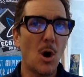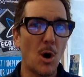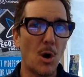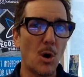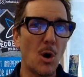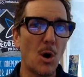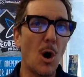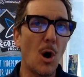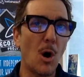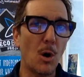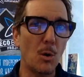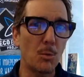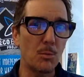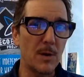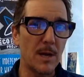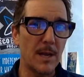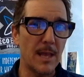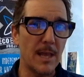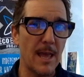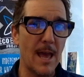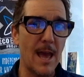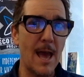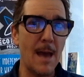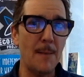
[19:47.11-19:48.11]
are
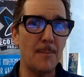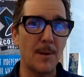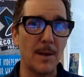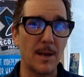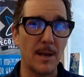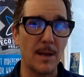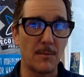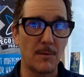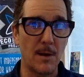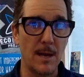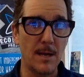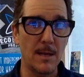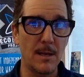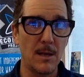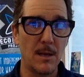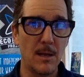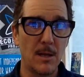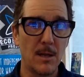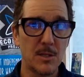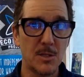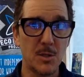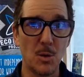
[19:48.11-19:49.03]
already happening, right?